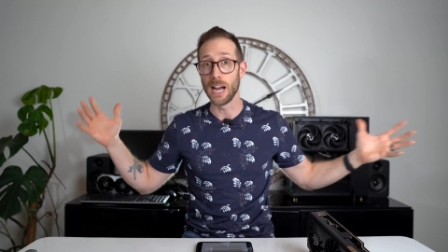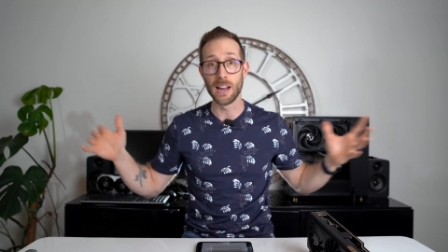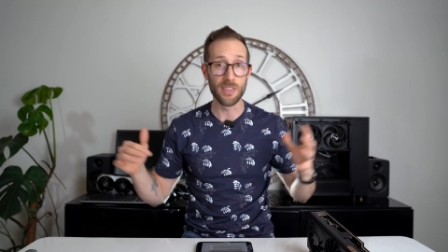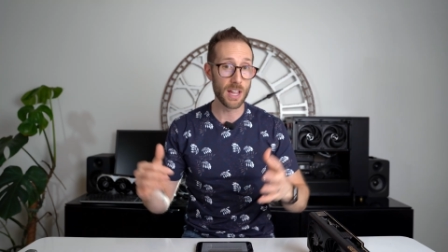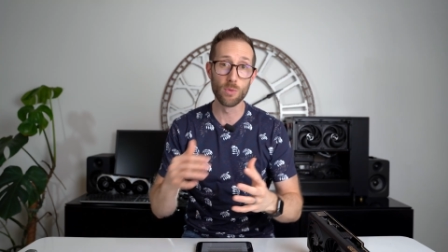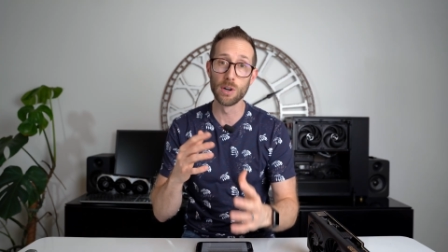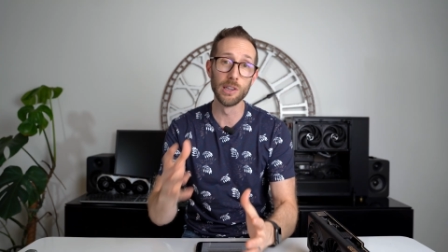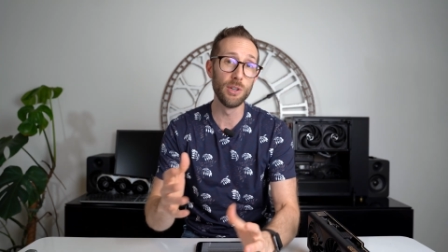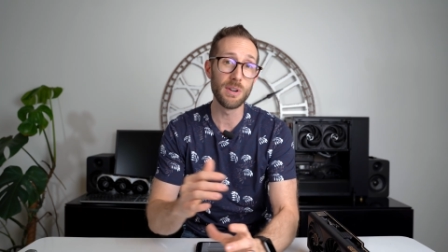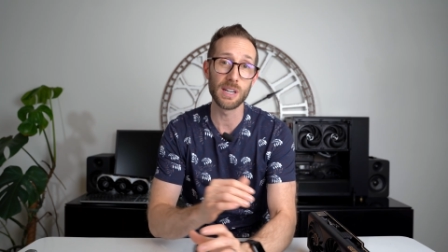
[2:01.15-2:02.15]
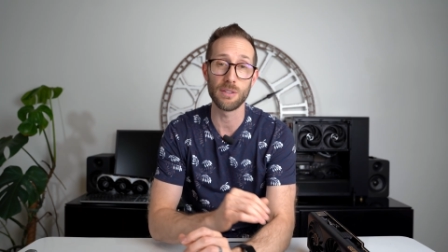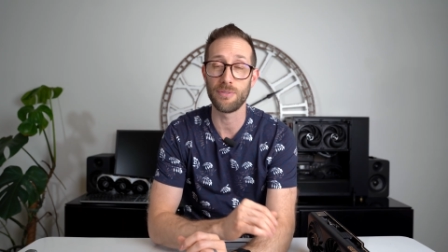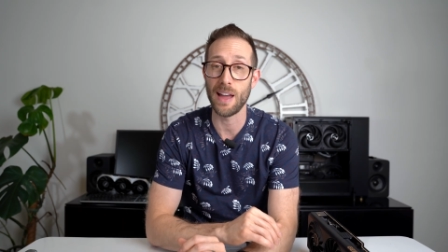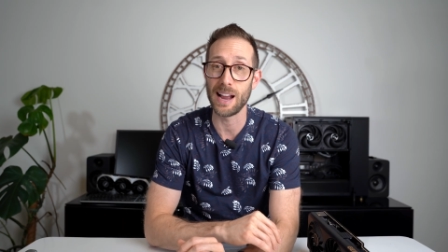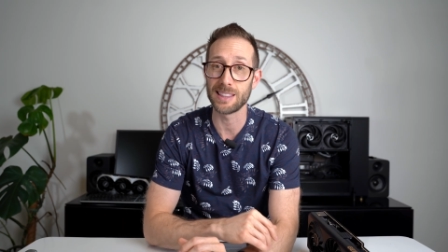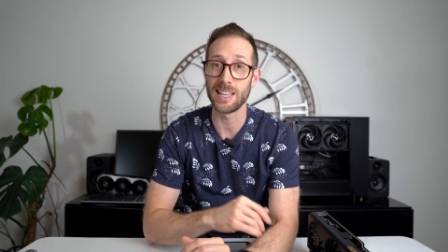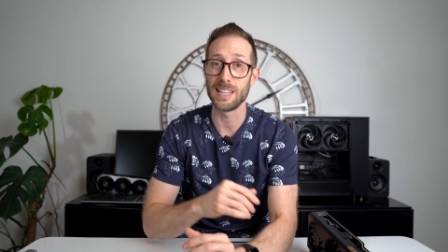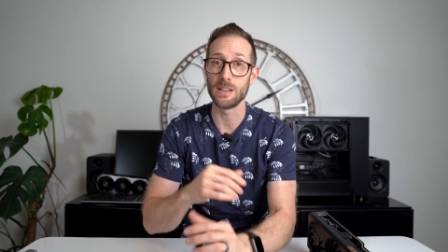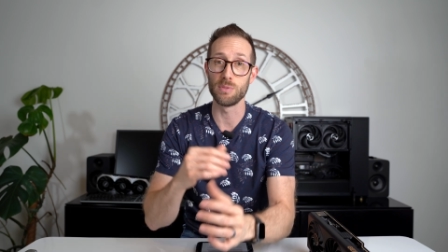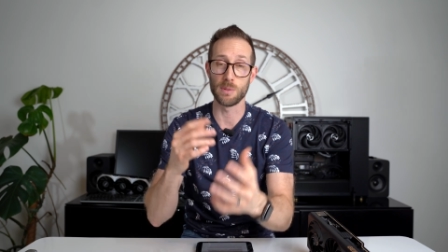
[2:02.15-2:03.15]
Uh, they were alluding to the fact
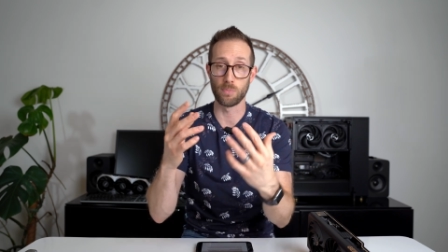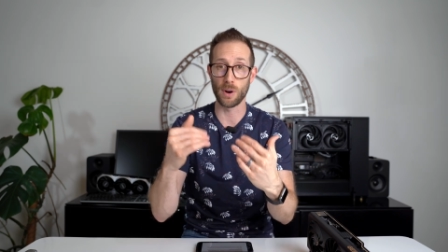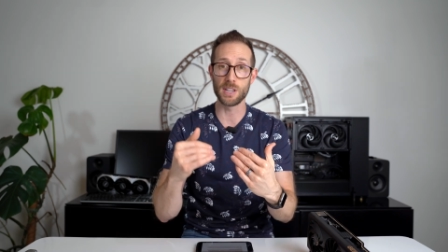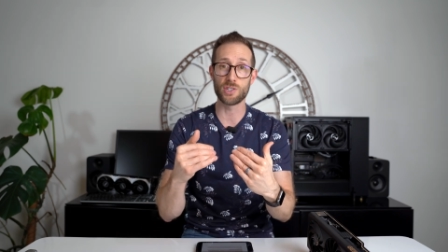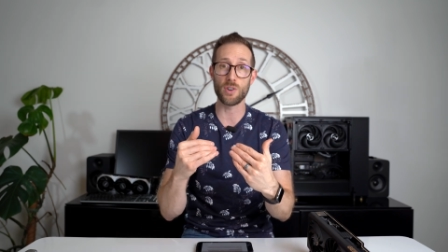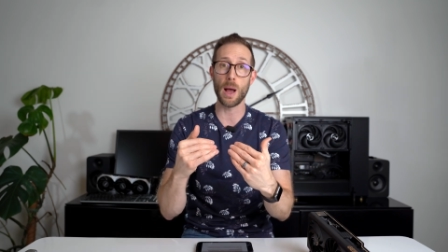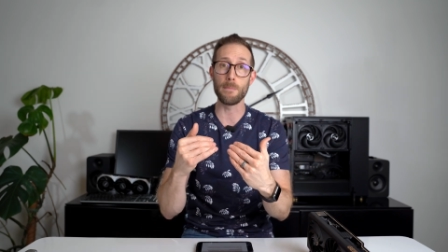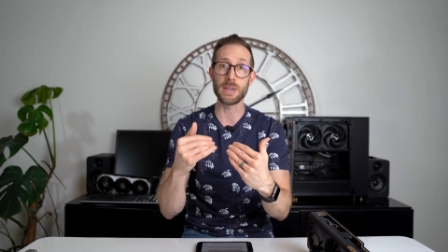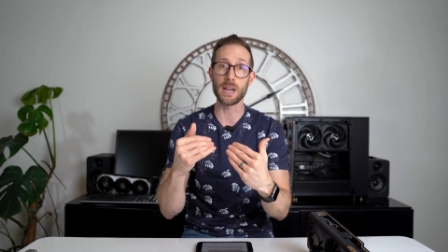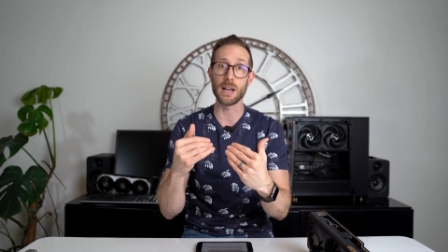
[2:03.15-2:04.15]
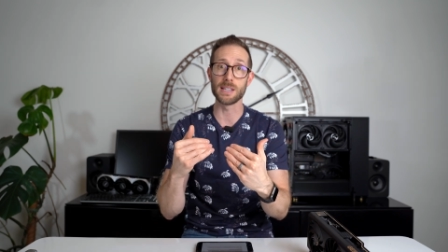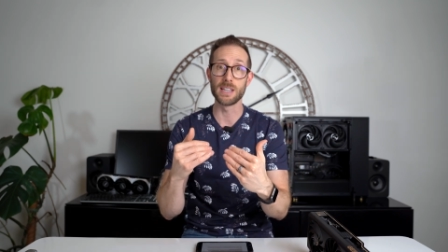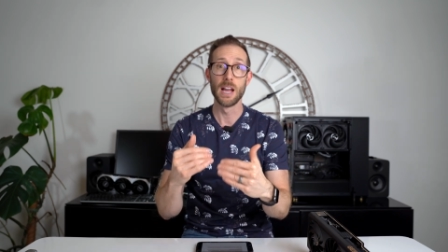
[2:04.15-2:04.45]
that it was a price drop because